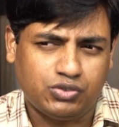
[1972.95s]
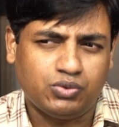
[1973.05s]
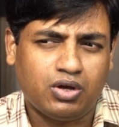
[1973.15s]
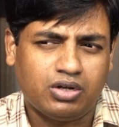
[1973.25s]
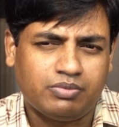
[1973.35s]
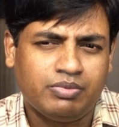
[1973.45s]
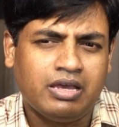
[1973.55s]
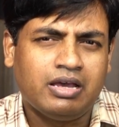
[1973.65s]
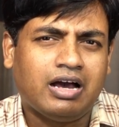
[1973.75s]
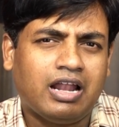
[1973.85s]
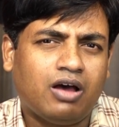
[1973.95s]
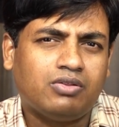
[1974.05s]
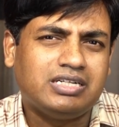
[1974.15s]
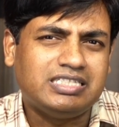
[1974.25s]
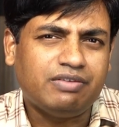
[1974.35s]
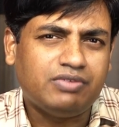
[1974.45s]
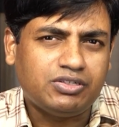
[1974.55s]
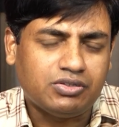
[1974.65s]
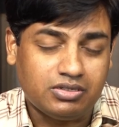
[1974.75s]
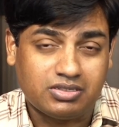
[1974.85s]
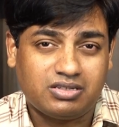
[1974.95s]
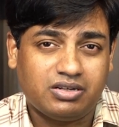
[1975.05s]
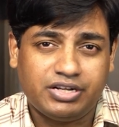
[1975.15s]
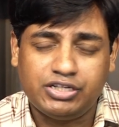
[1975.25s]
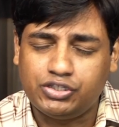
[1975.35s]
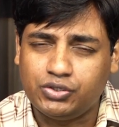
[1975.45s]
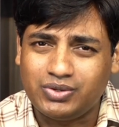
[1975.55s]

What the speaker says: Do not allow the devil to discourage you.